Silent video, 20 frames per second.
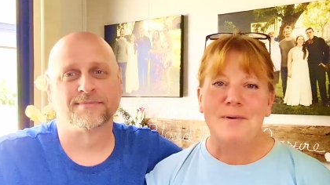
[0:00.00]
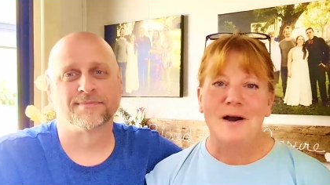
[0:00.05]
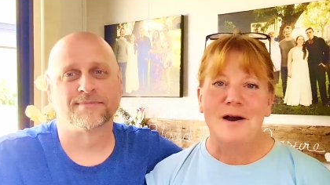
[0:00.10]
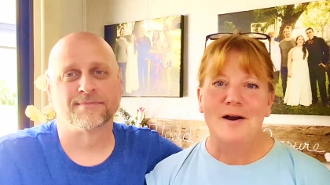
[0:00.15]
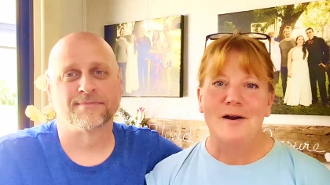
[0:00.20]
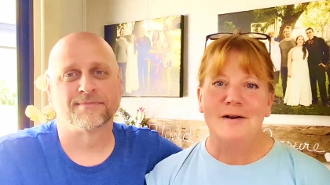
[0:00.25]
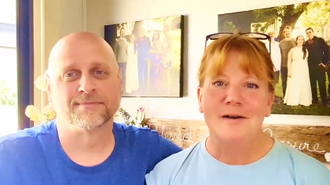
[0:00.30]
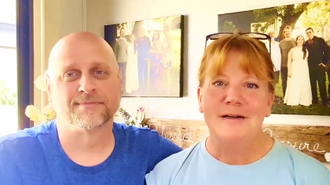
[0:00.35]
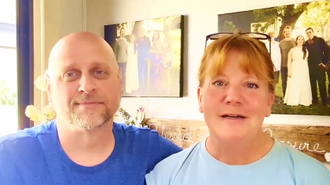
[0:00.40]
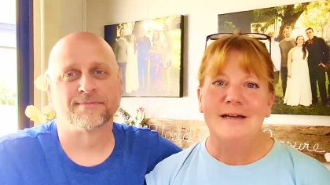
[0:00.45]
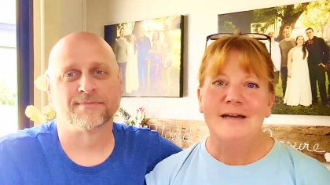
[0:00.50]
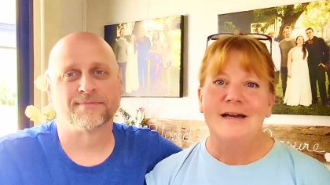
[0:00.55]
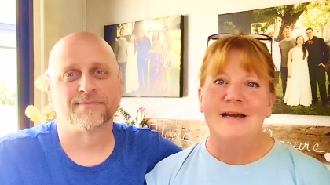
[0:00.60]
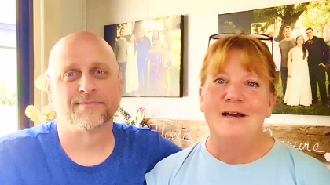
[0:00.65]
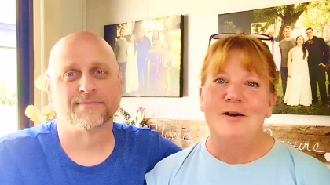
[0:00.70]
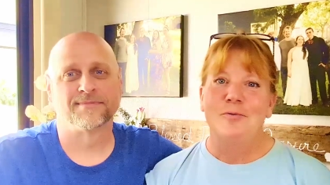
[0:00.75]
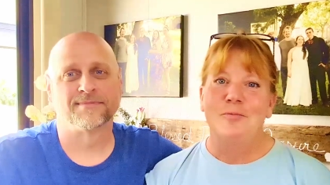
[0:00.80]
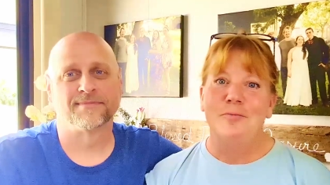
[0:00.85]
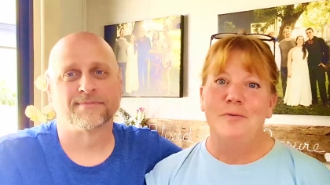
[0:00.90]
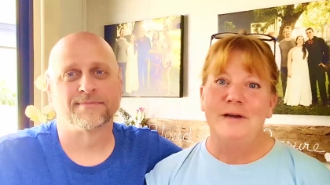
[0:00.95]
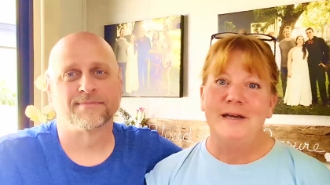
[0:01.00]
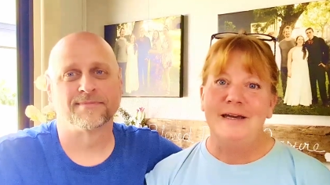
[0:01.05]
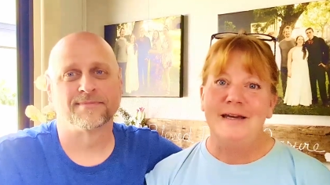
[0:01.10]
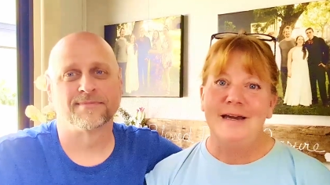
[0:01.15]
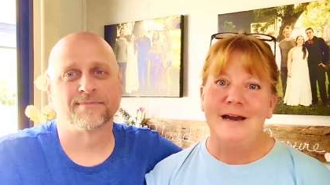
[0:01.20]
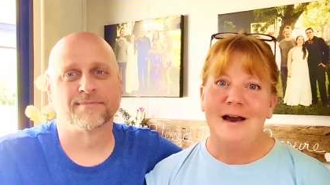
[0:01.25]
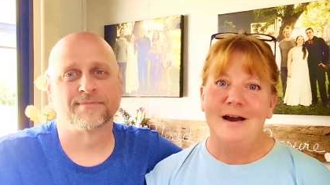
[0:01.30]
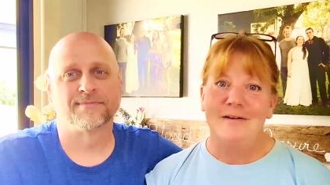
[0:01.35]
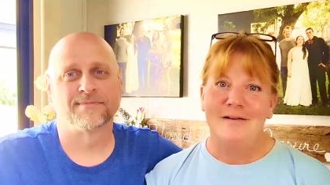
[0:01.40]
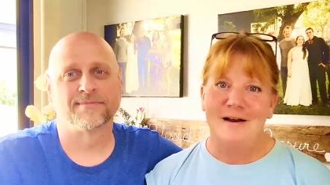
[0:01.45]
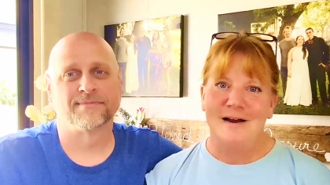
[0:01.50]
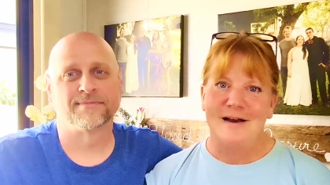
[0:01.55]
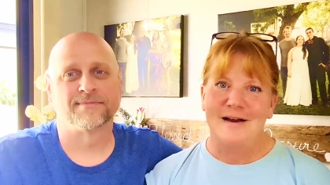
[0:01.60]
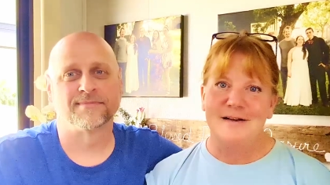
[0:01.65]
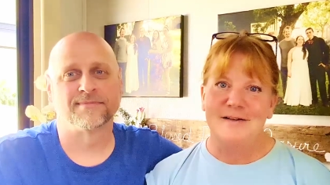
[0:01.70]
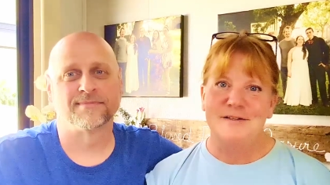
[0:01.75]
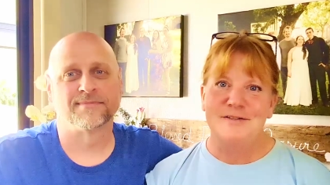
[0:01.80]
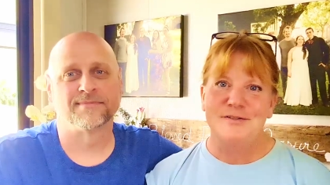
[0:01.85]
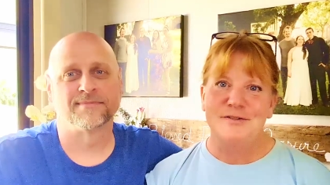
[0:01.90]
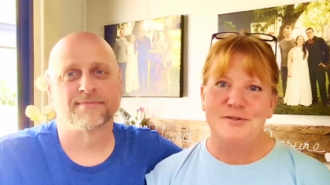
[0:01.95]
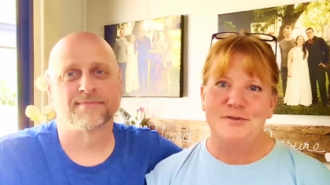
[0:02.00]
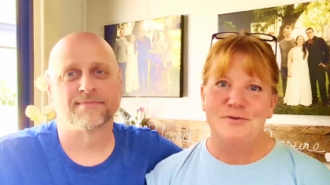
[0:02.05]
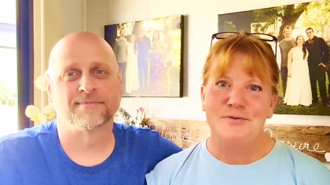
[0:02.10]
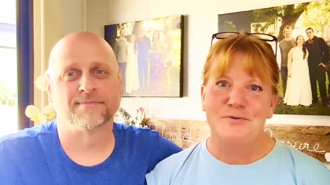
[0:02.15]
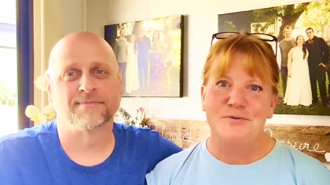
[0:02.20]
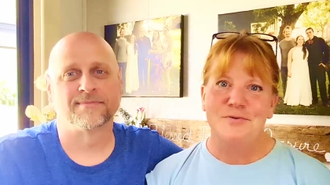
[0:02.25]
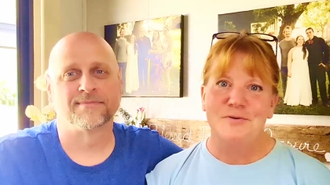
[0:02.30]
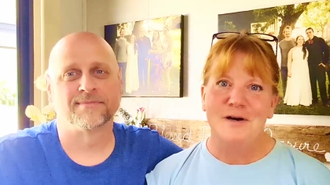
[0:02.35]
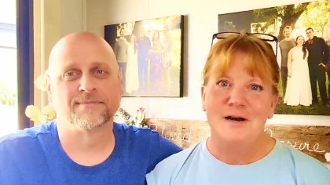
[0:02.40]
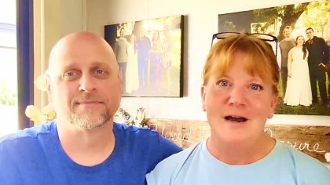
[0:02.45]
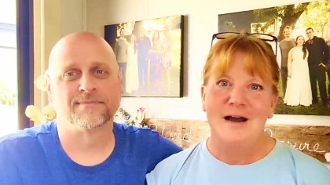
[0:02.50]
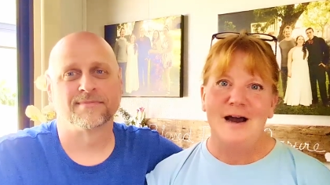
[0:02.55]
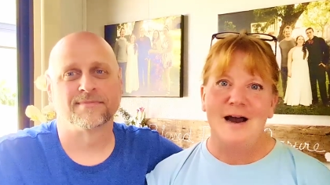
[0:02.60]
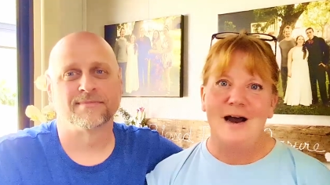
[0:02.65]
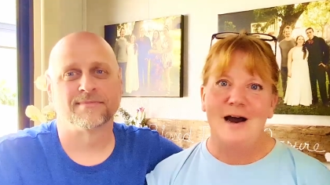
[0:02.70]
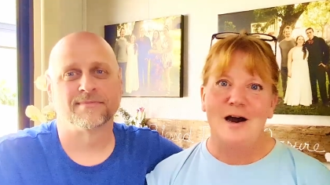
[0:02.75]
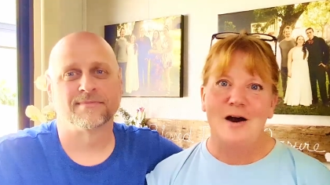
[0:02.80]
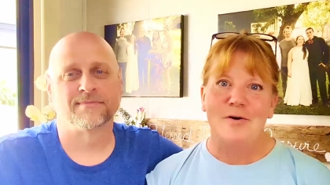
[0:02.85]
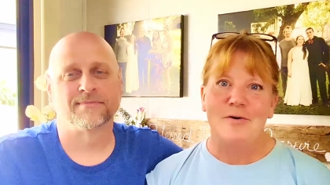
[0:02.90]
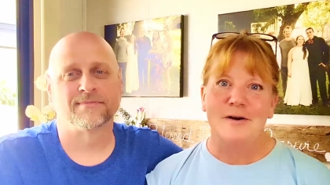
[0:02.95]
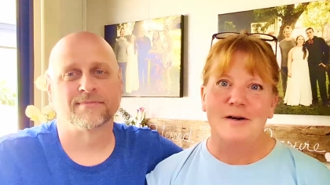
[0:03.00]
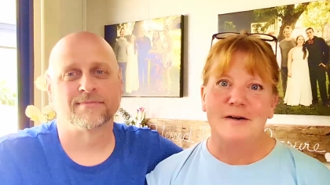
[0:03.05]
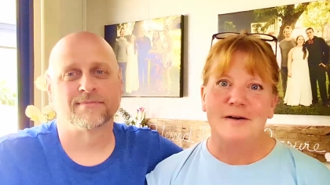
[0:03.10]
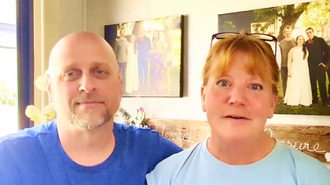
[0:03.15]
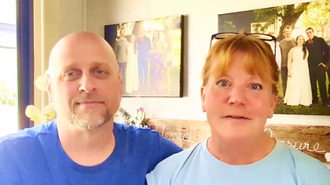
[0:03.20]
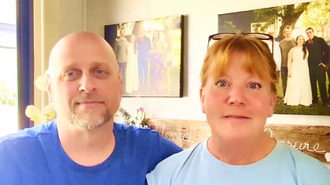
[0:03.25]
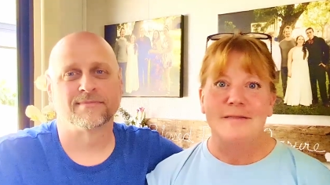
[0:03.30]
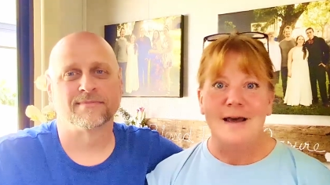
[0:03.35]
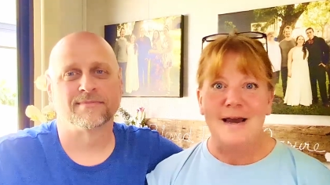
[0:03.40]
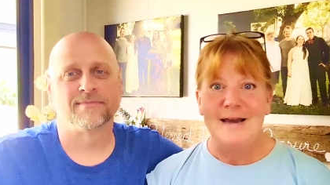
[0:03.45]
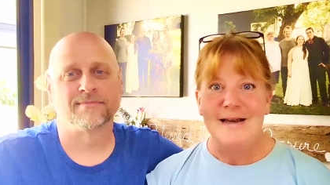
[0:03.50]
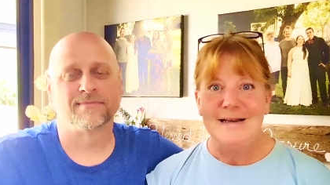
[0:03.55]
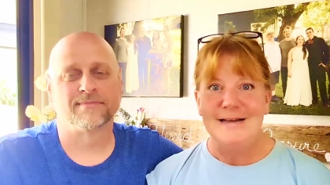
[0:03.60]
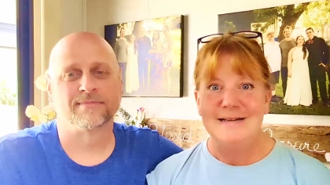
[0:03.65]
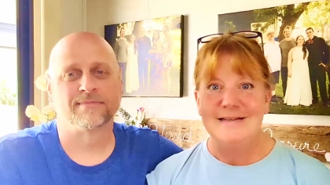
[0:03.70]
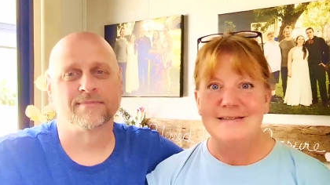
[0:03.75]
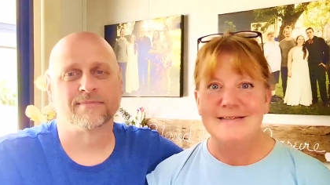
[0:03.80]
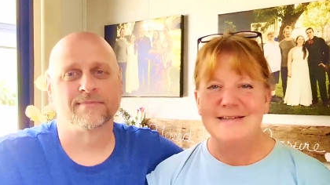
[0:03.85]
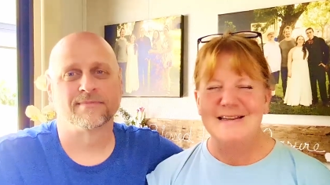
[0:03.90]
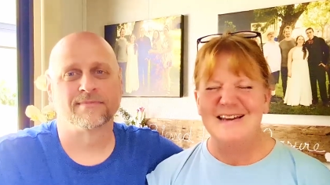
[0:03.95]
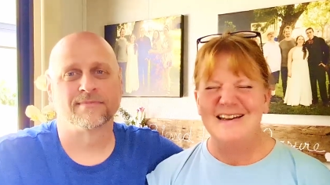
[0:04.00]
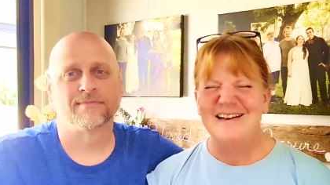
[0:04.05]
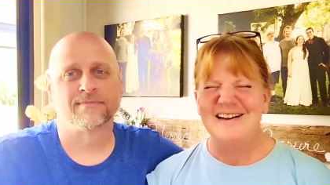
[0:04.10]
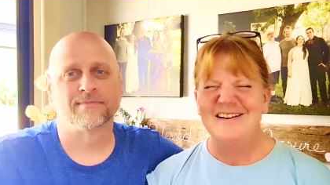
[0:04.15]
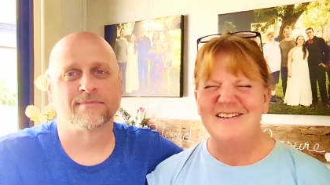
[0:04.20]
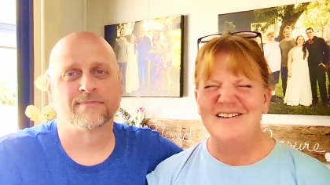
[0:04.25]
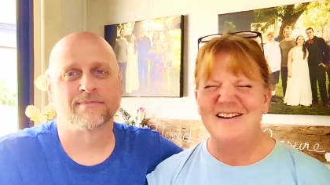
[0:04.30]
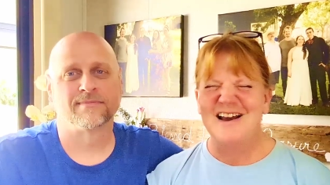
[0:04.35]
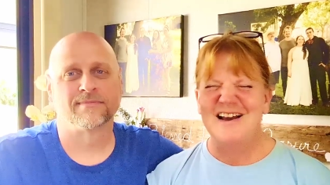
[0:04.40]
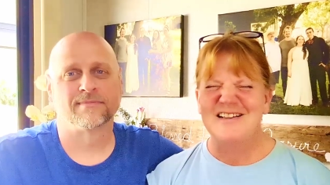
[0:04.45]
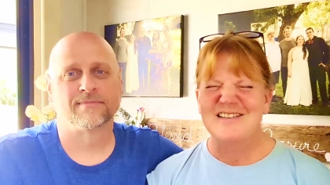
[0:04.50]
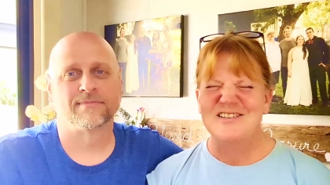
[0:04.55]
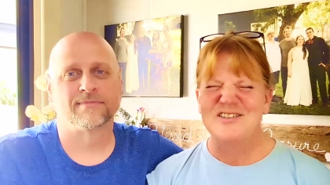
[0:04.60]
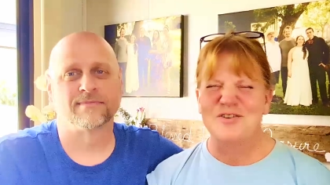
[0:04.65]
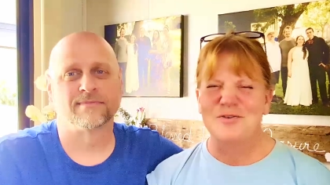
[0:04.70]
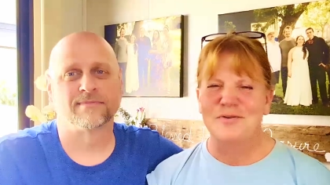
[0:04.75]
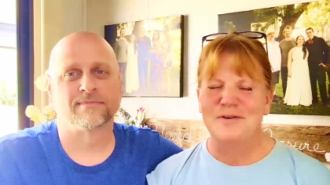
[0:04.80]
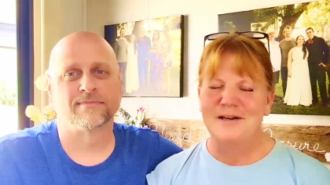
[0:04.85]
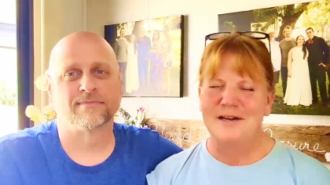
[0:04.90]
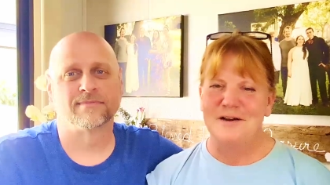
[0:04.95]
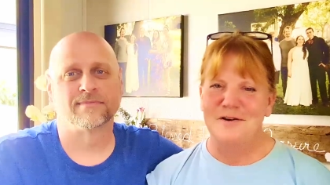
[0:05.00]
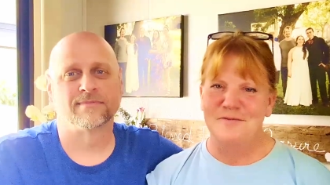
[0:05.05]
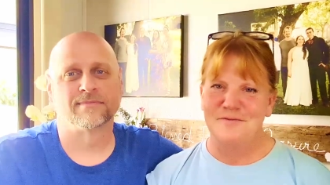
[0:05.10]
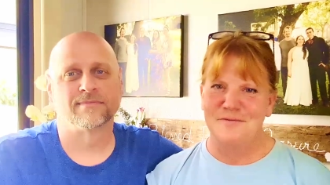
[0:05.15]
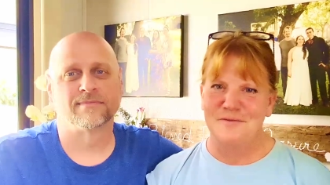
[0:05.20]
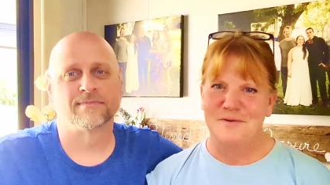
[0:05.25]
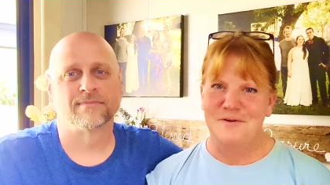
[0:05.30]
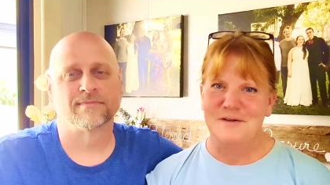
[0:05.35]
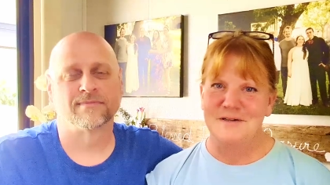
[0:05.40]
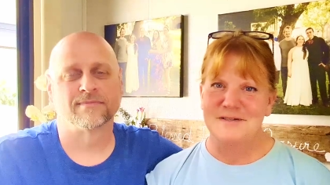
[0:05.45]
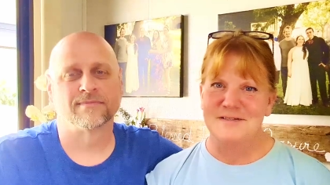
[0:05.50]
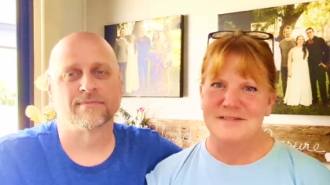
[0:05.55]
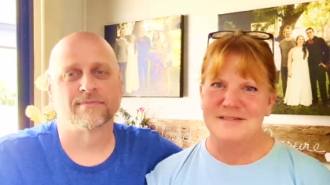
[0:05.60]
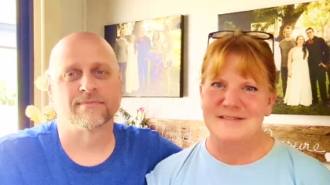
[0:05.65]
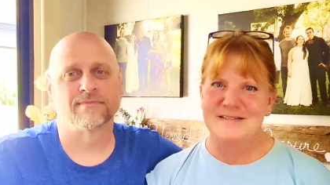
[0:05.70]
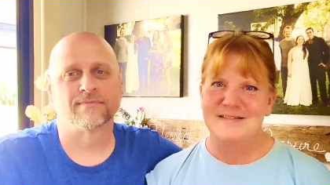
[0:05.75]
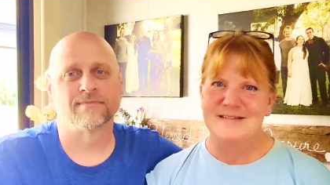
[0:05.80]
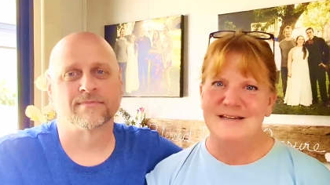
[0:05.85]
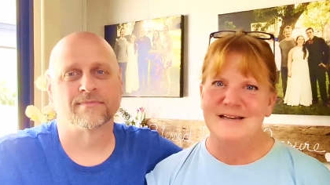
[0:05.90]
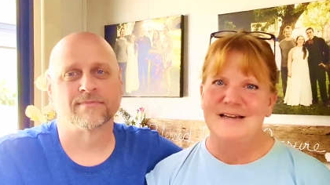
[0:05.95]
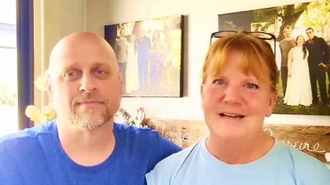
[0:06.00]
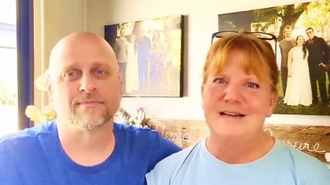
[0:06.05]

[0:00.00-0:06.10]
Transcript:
Speaker 1: Park, we are on to our likes and our not so care fors.